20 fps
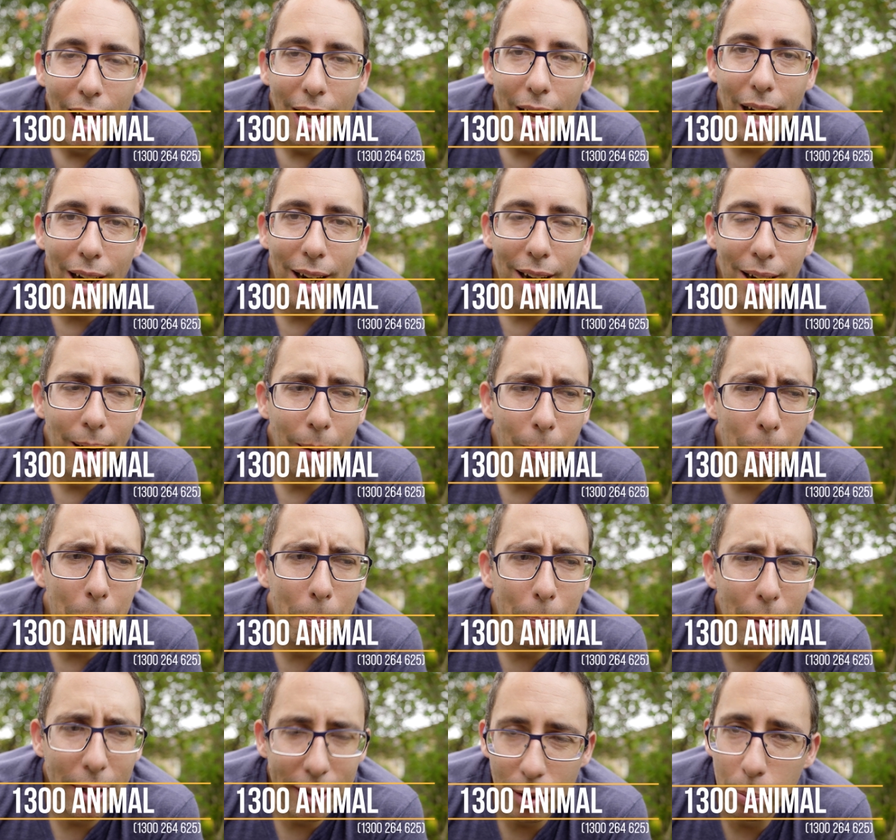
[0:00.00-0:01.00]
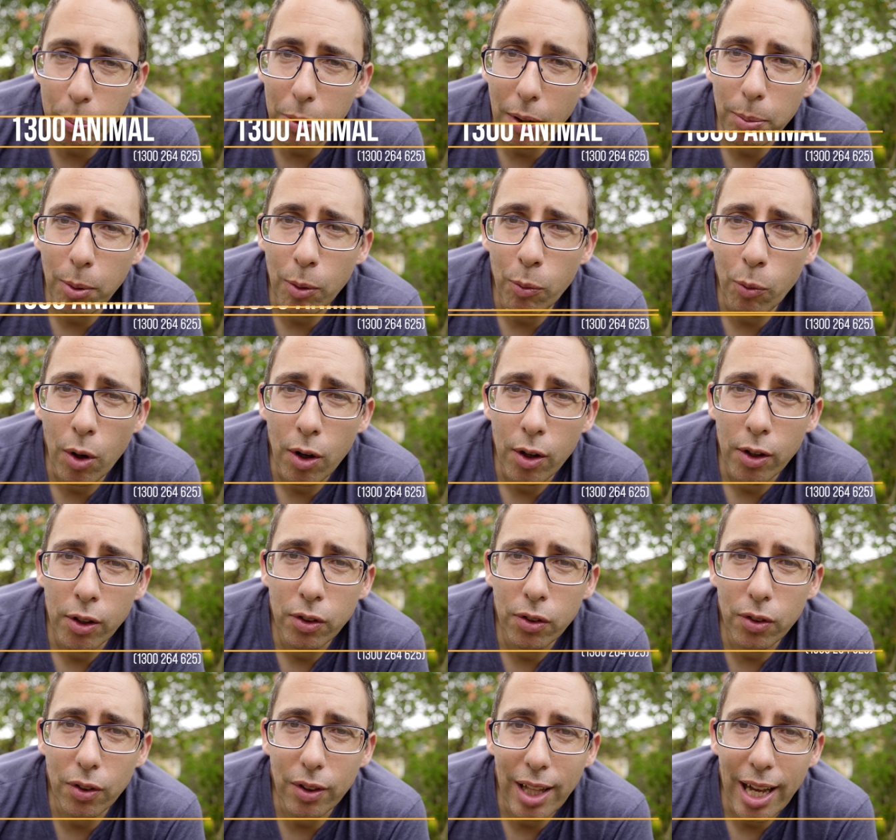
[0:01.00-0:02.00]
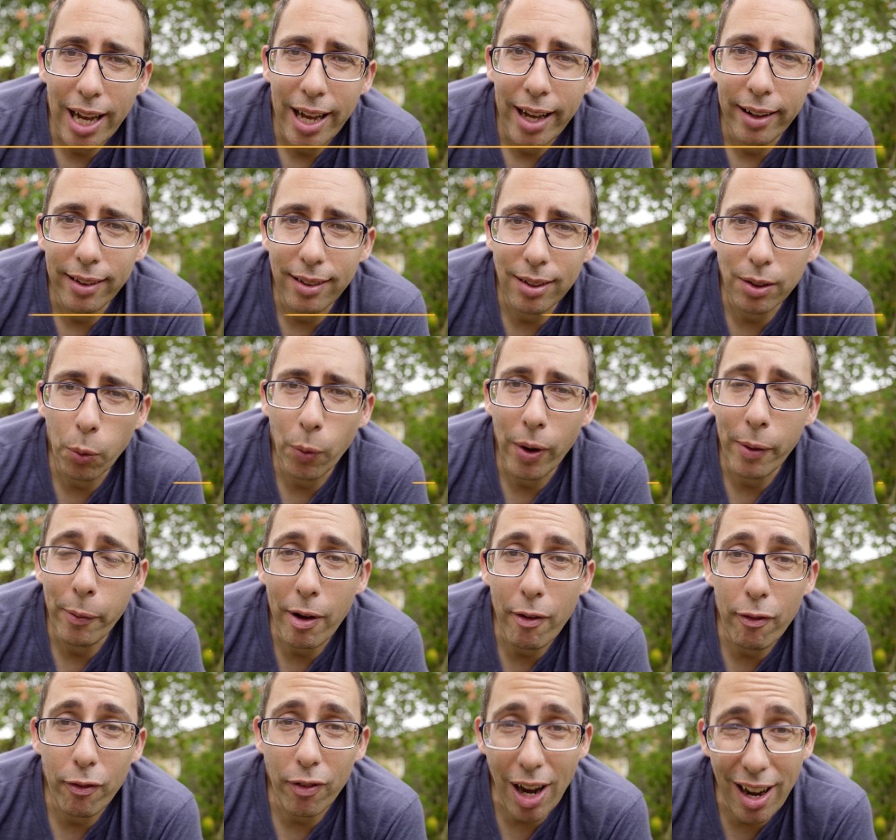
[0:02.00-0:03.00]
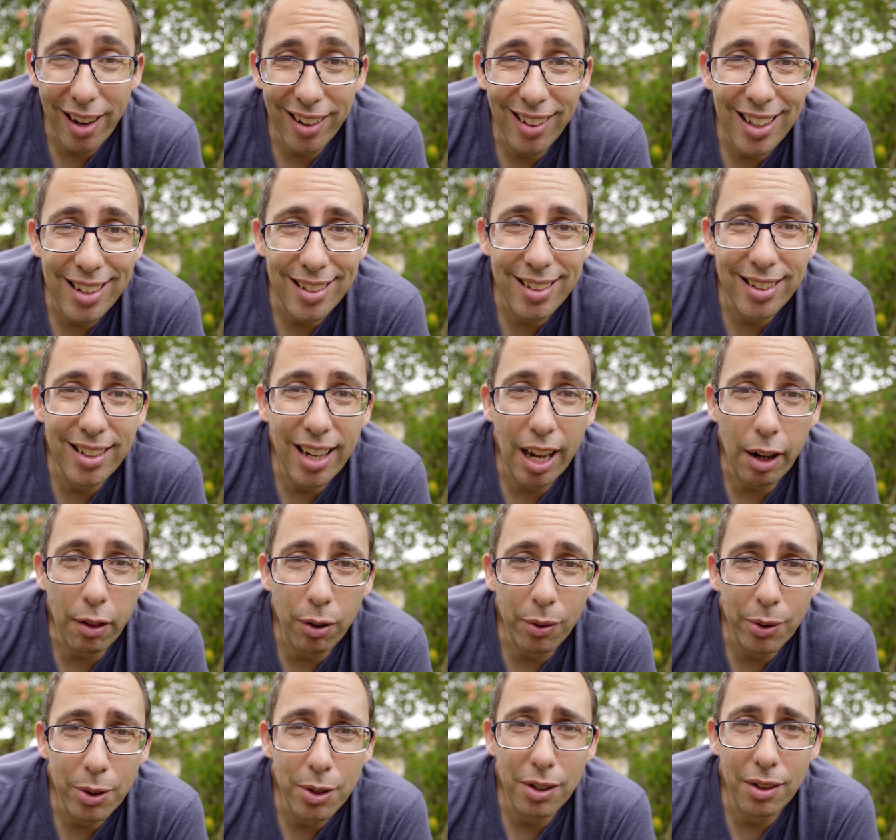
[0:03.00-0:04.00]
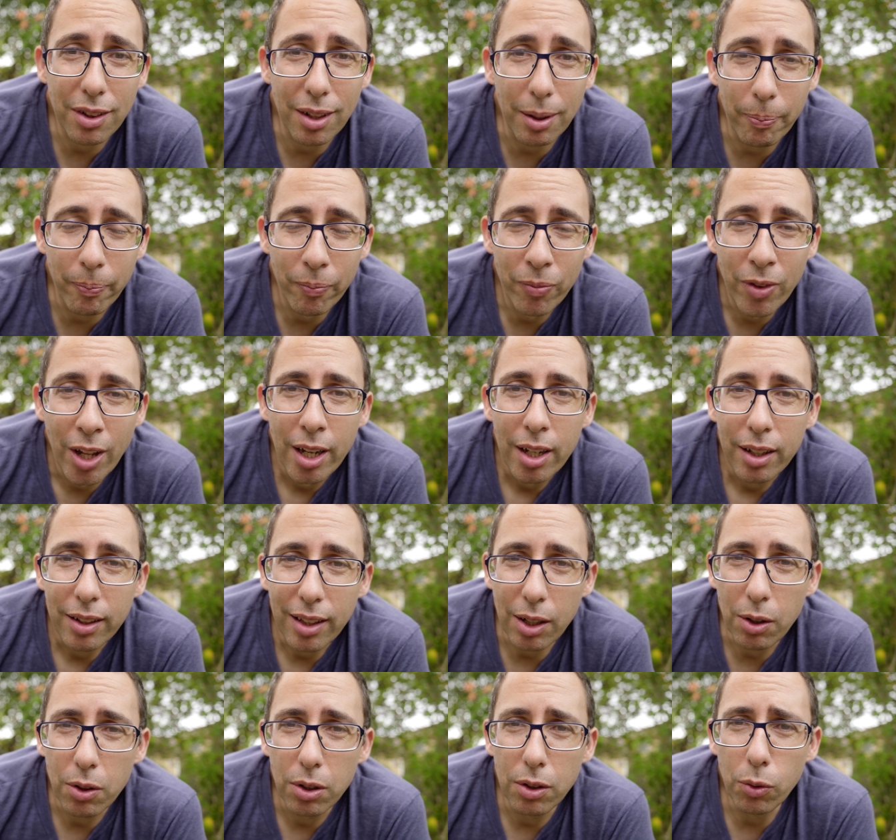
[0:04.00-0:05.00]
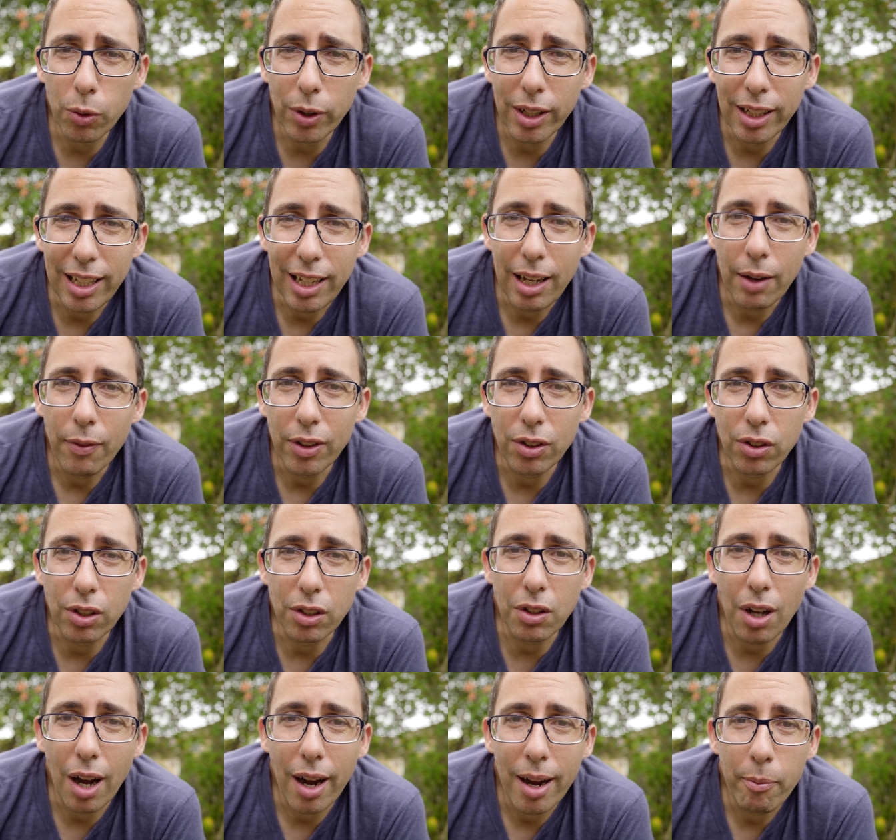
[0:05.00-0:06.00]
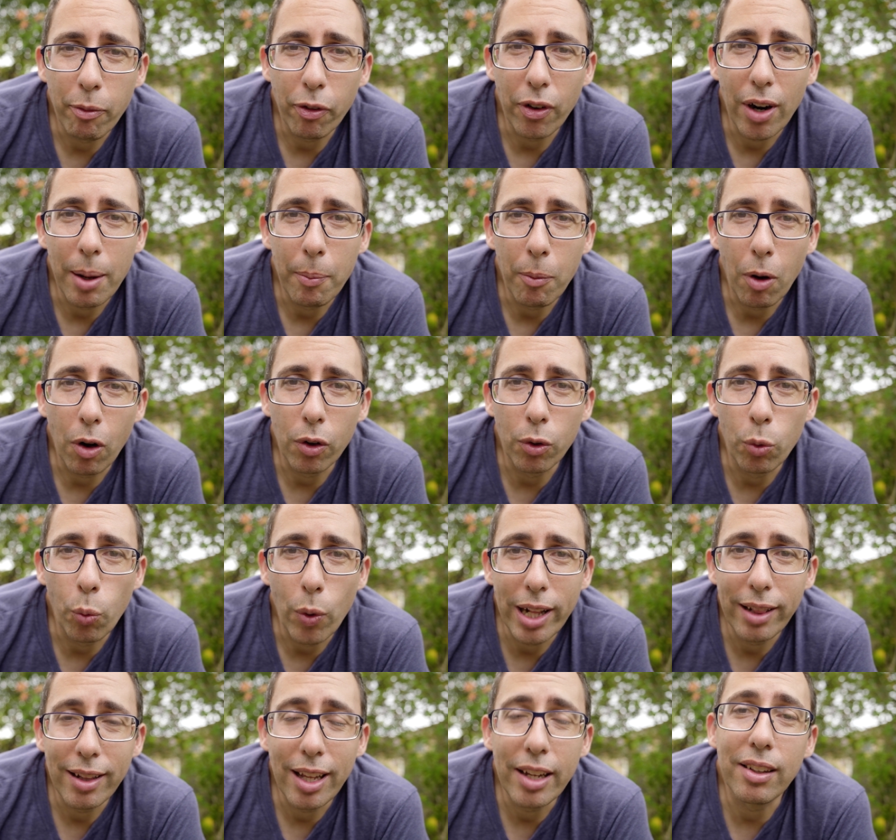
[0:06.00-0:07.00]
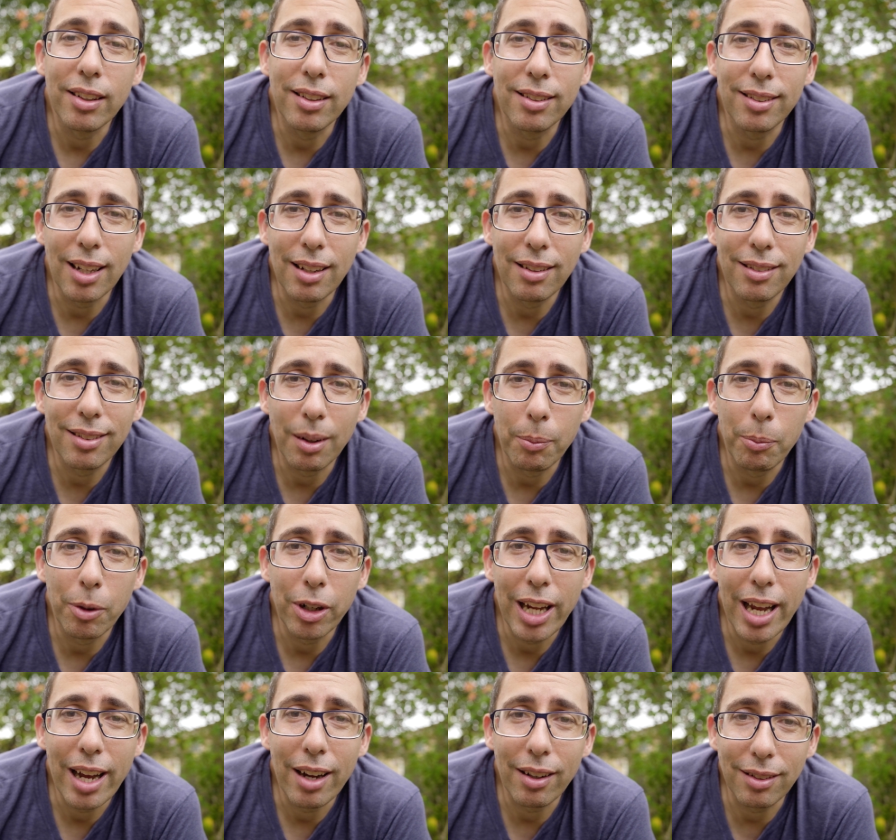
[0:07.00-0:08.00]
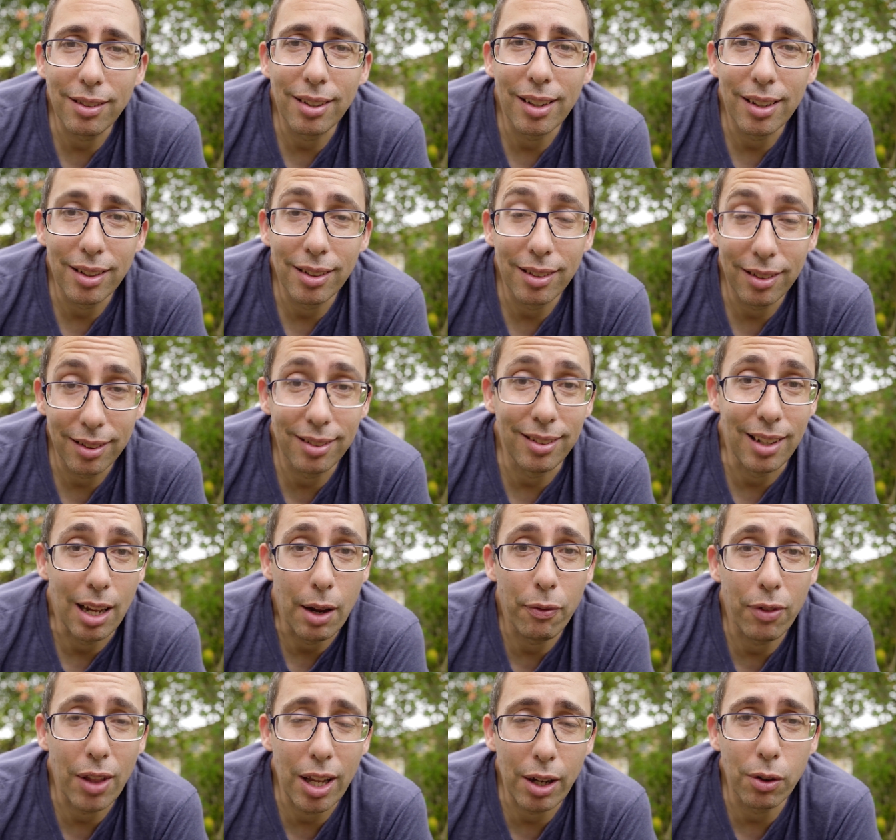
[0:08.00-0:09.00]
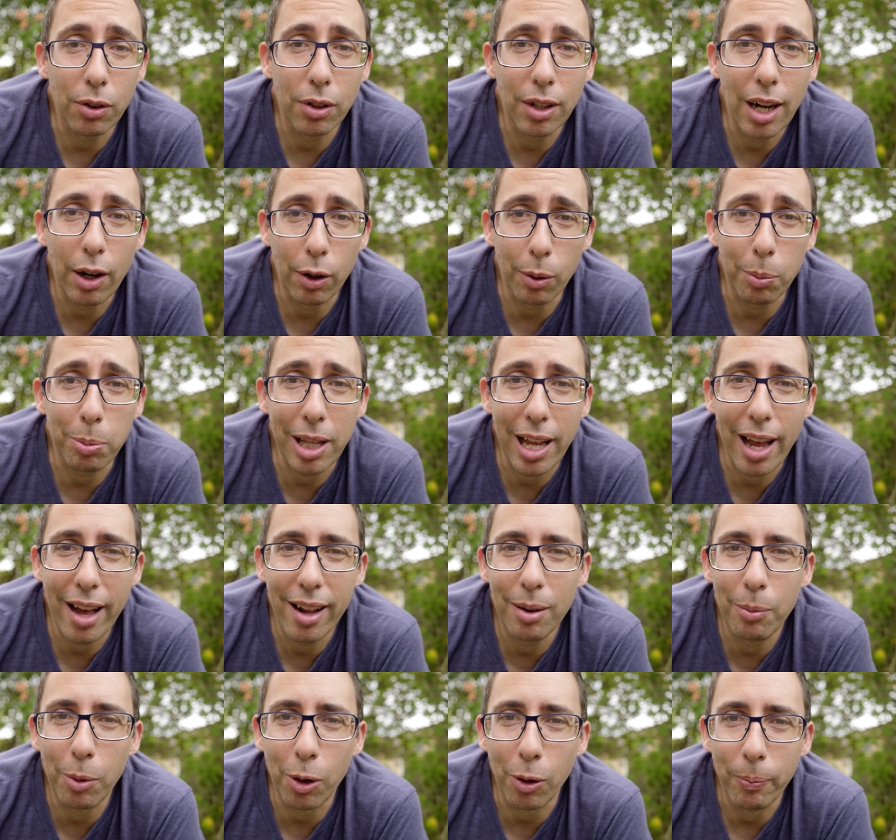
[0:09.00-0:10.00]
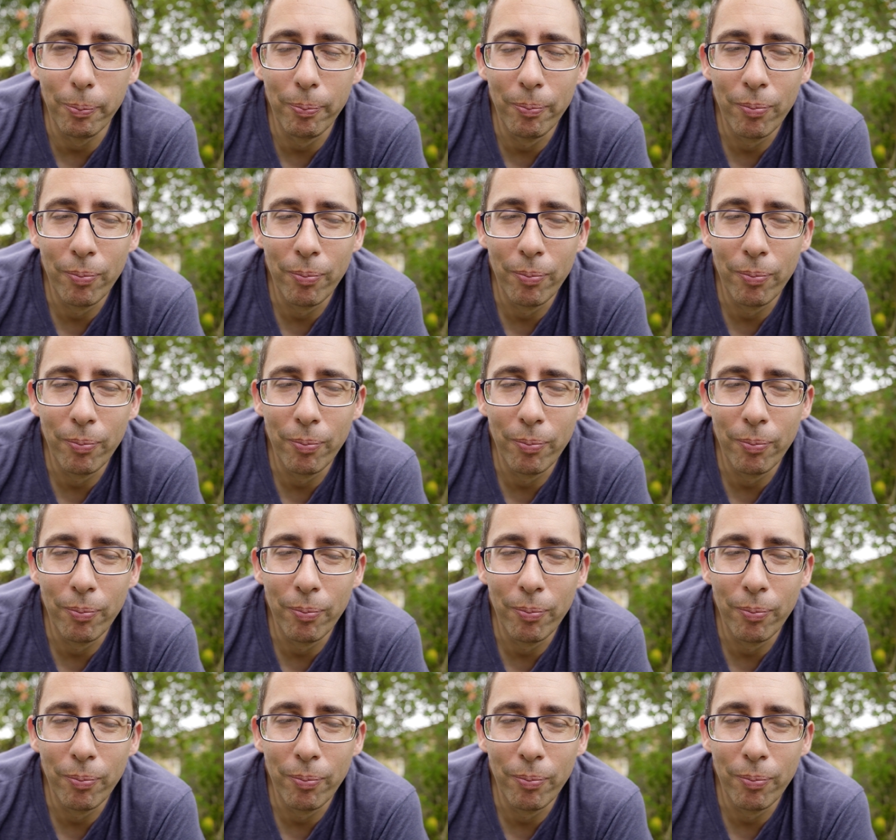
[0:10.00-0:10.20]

But the problem was that when we finally did get through to them, they couldn't really give us a time frame on when they could send somebody out to see if they could help the animal.